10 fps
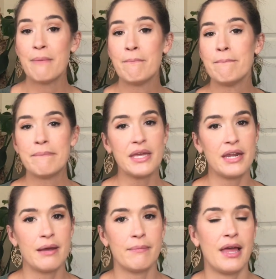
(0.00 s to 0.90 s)

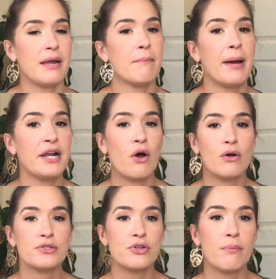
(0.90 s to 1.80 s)
Medium light might
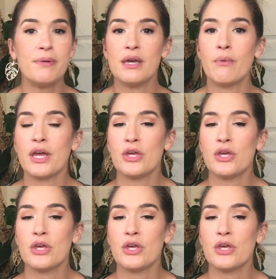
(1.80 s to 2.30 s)
also be what